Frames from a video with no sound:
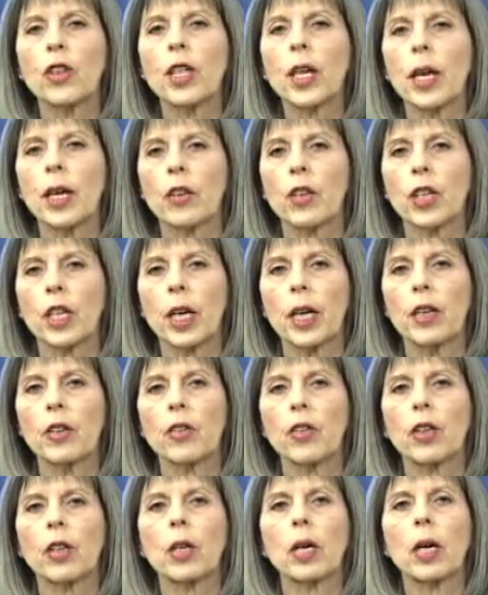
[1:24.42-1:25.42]
to
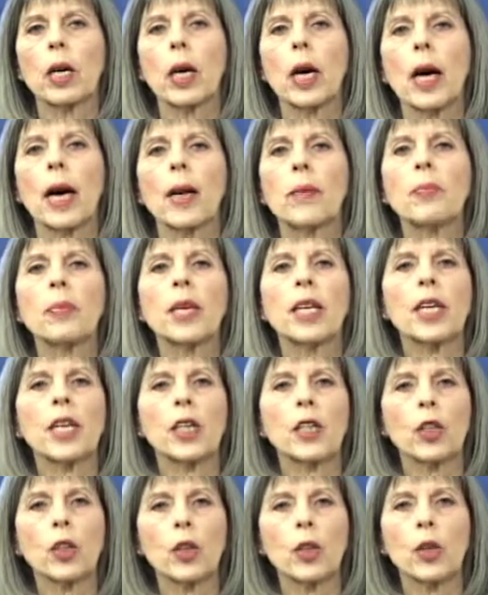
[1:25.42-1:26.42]
education and
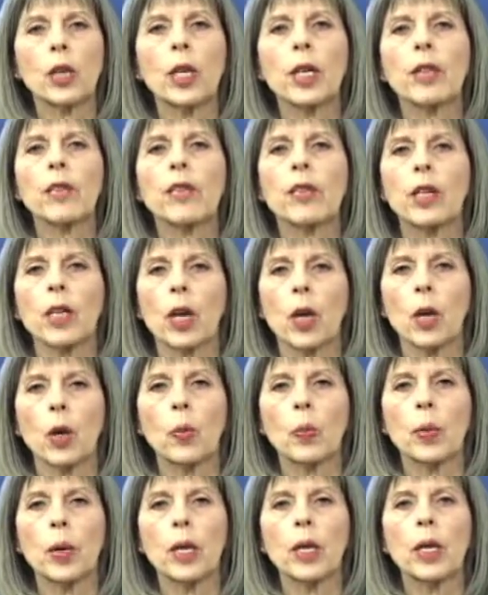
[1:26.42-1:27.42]
being curious and
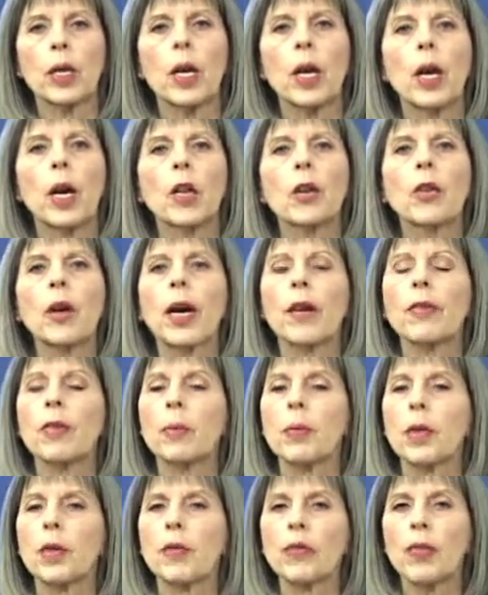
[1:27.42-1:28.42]
open, you have
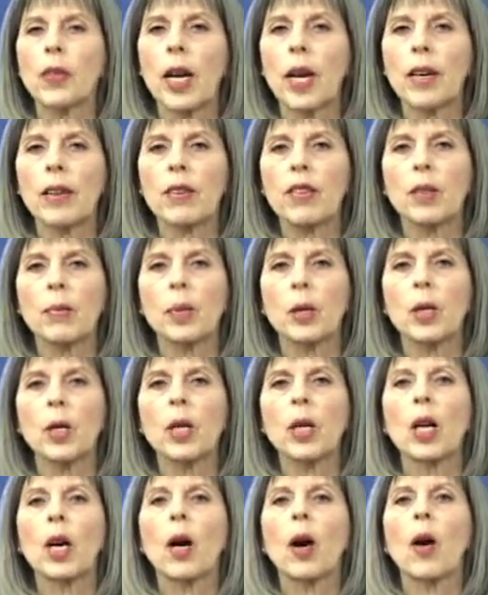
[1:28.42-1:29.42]
to be
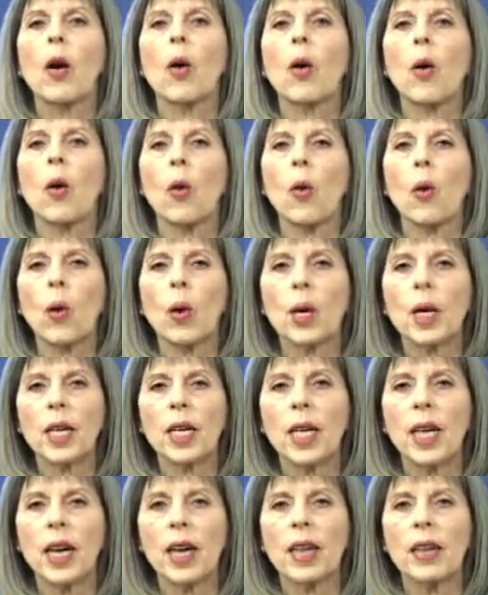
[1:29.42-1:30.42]
flexible,
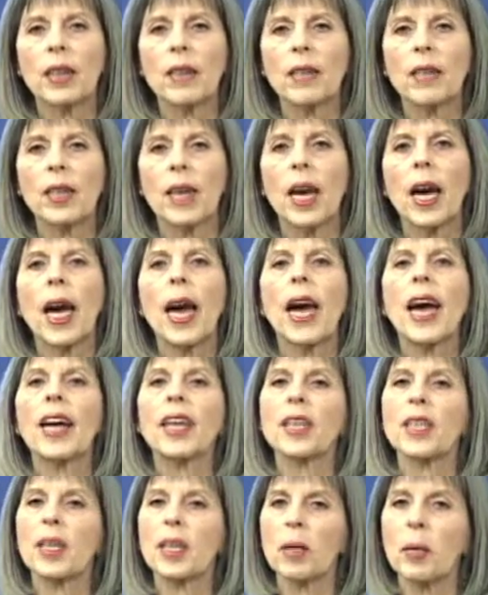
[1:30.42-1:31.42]
organized,
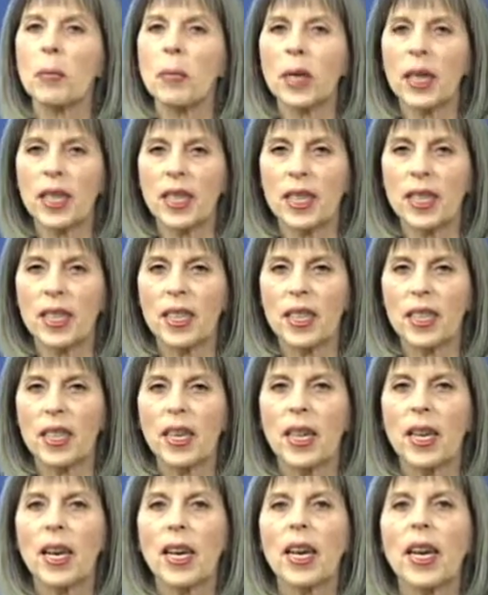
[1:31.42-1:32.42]
and committed.
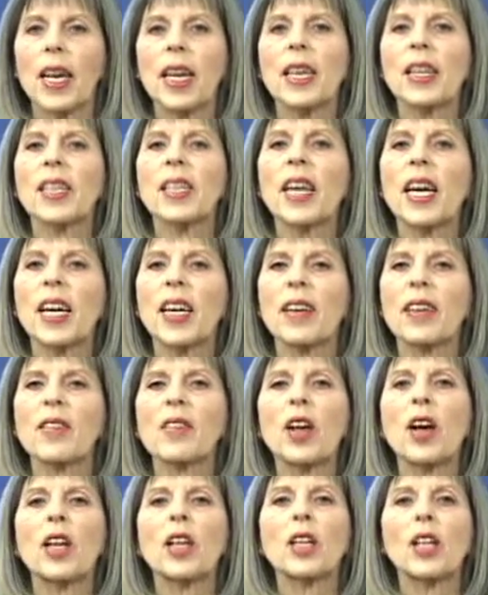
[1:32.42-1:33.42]
It
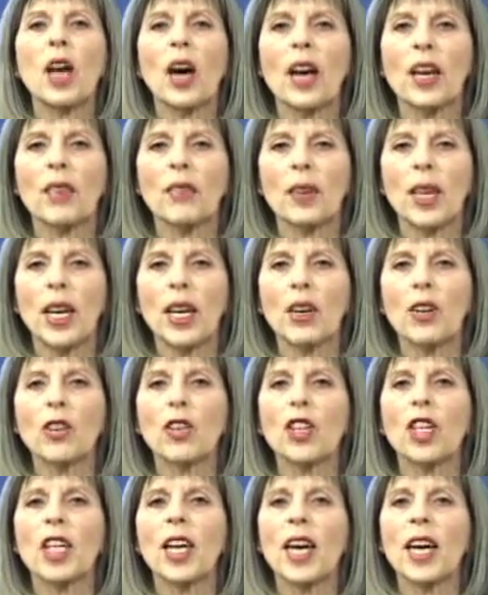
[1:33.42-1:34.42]
takes a lot of
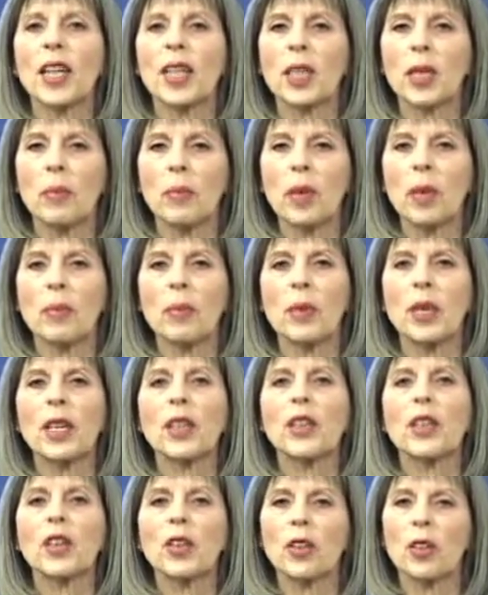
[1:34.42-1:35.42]
energy and
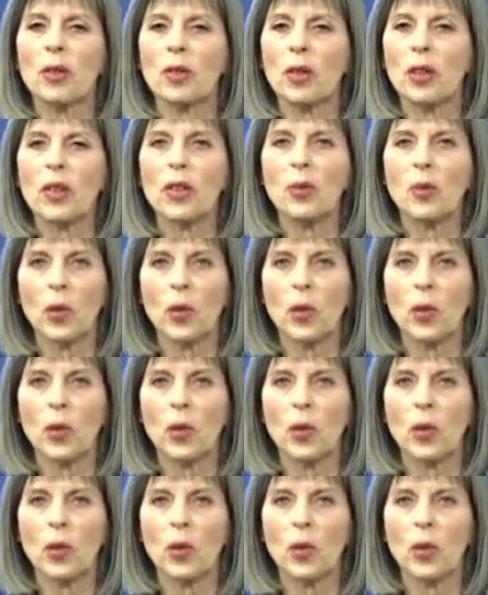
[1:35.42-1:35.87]
commitment to do this